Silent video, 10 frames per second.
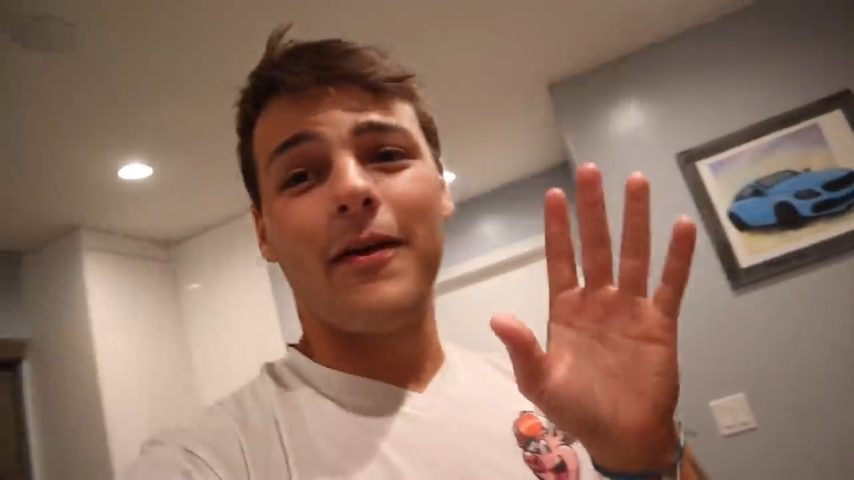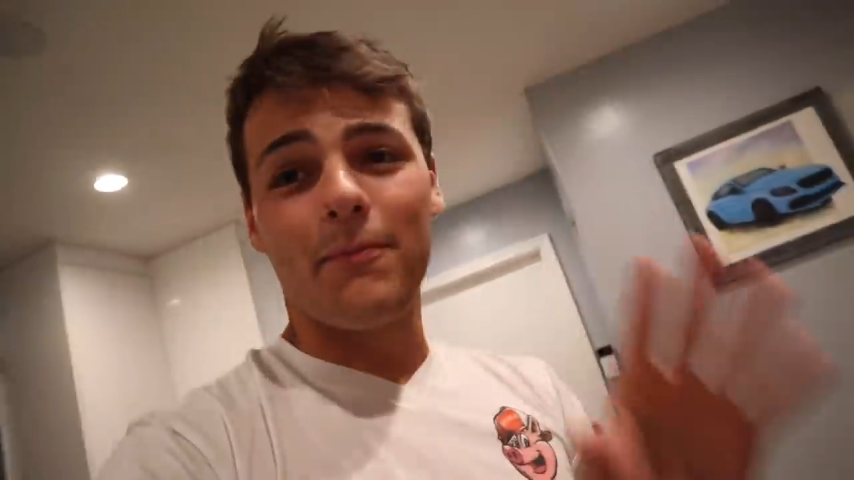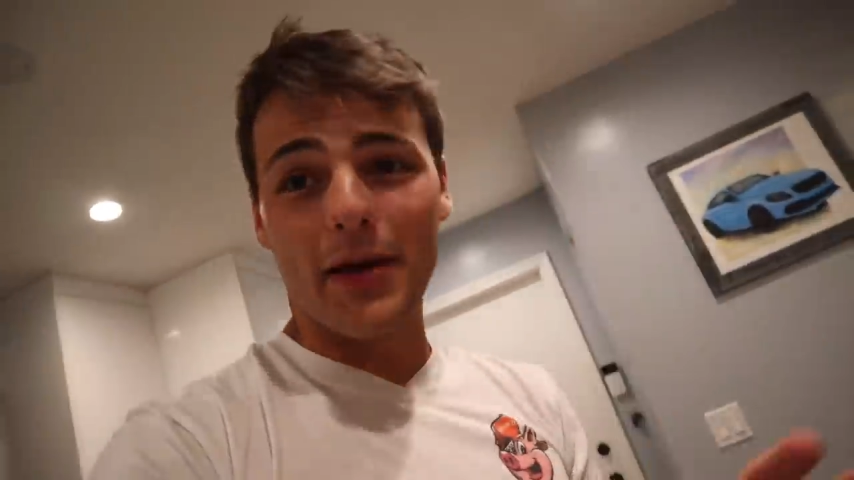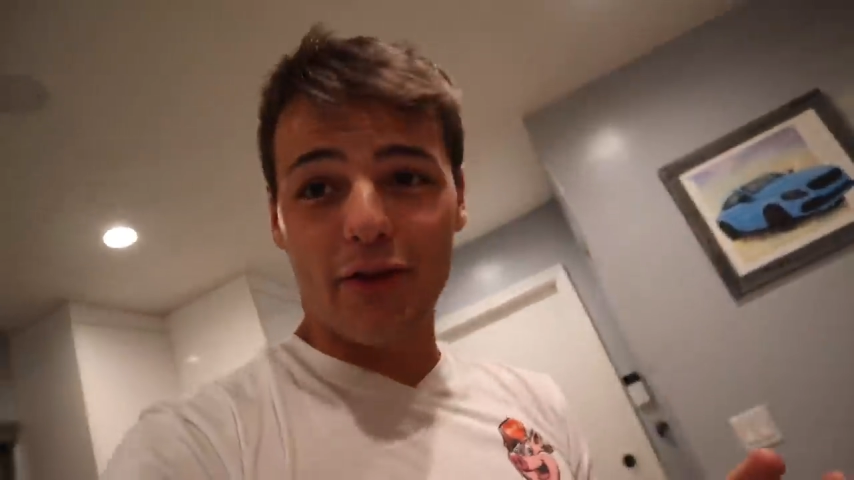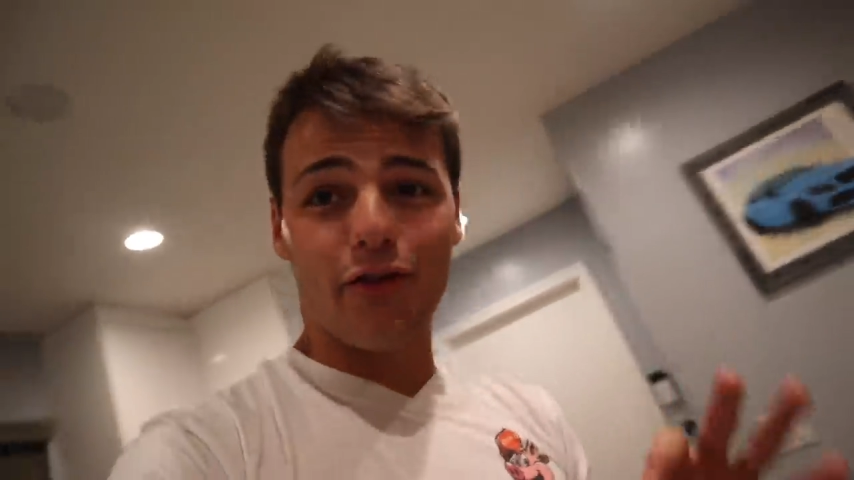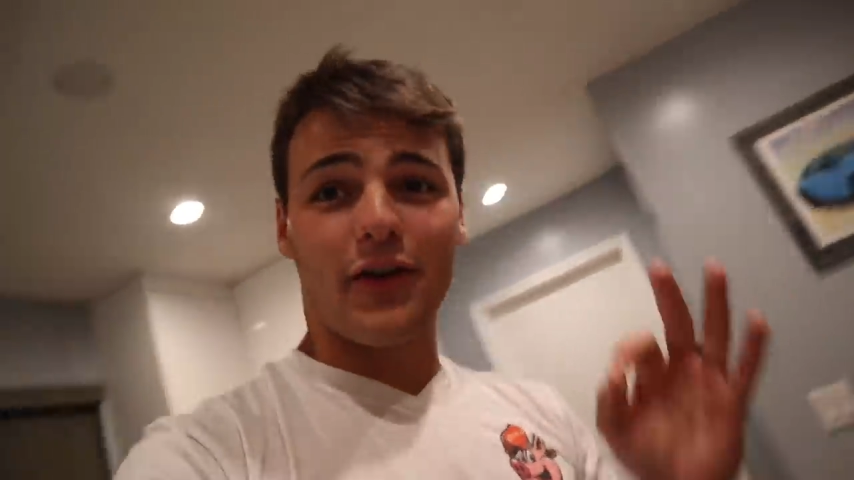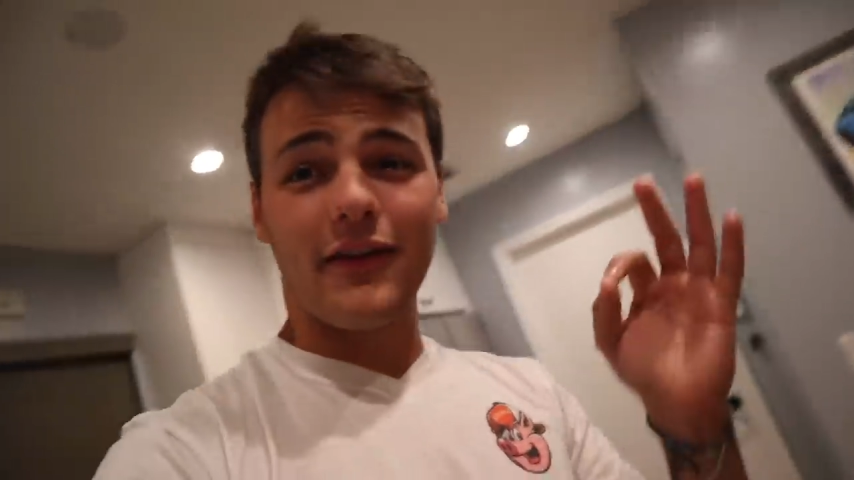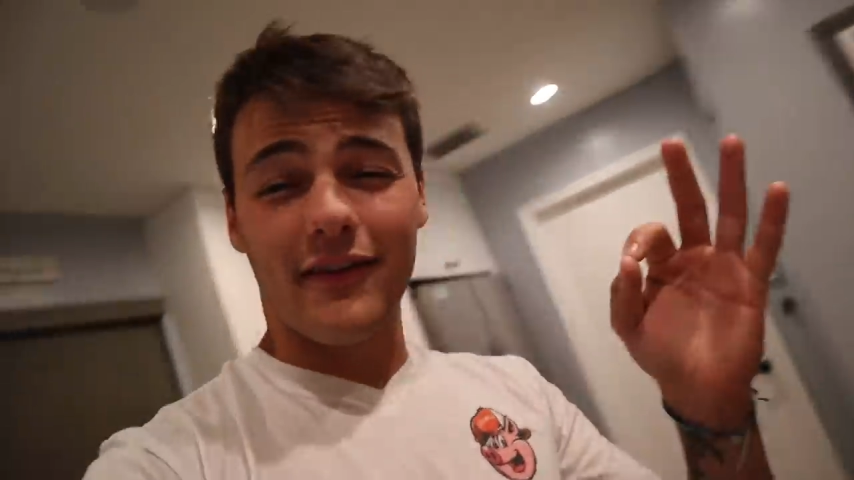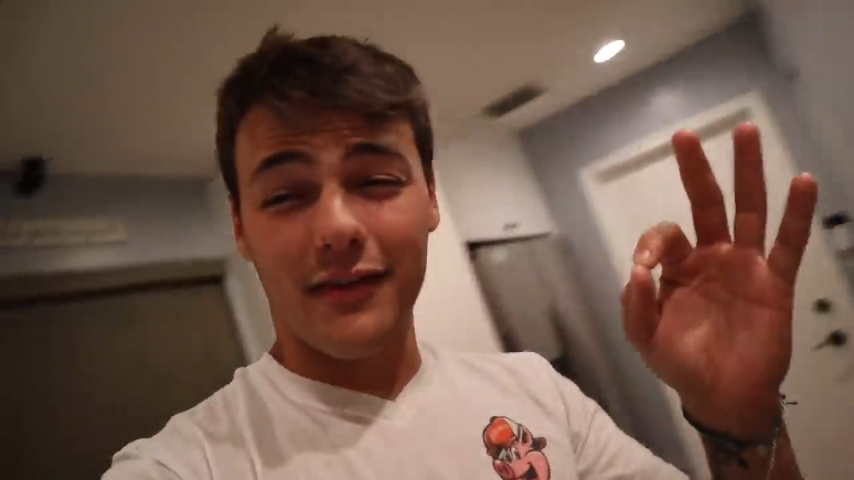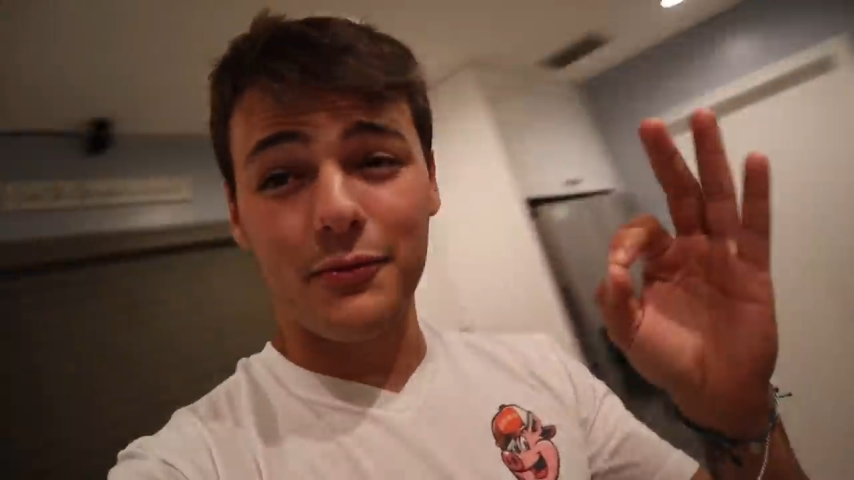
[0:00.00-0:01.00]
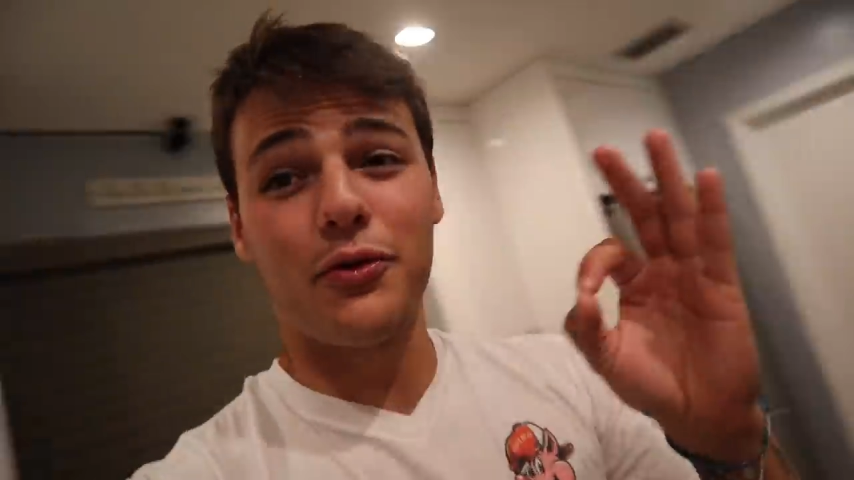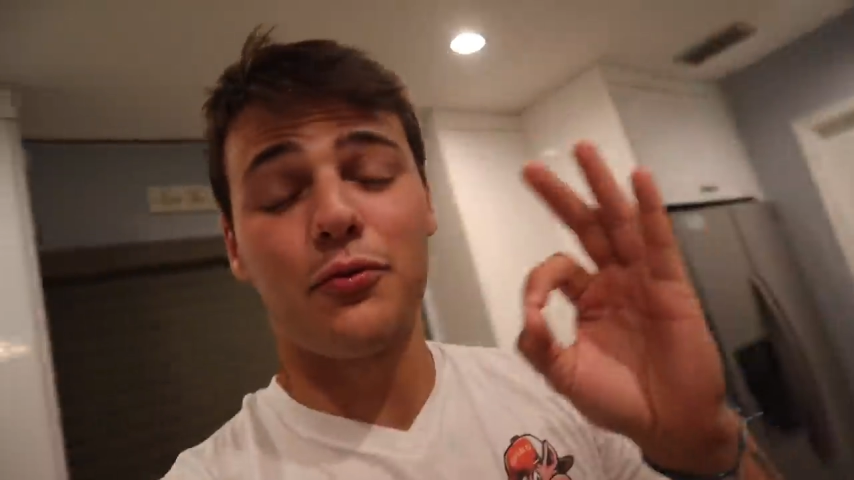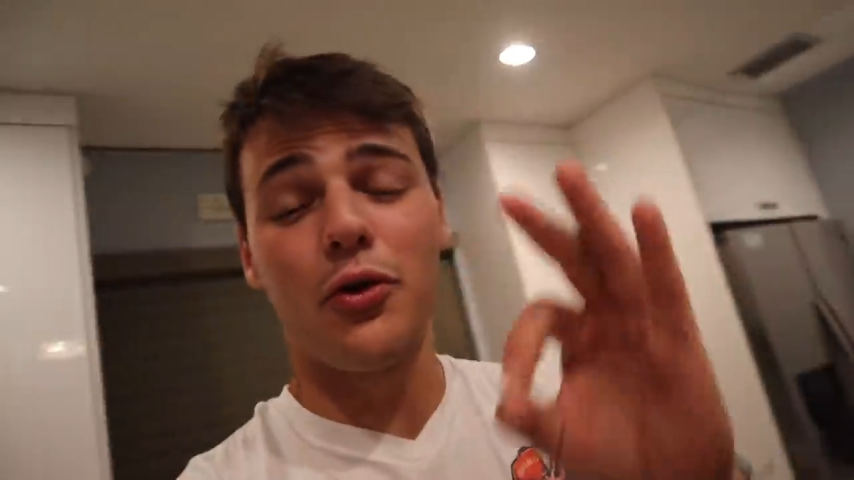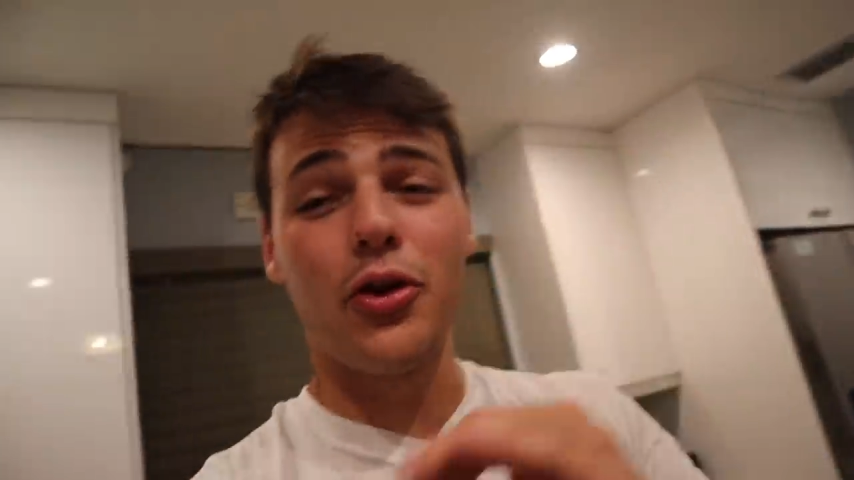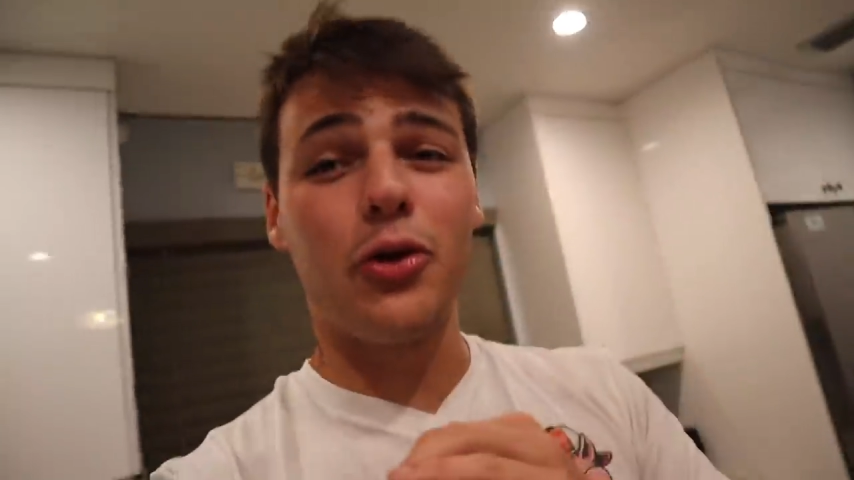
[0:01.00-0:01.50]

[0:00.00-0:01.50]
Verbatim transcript: the beach. For instance, I'm gonna roll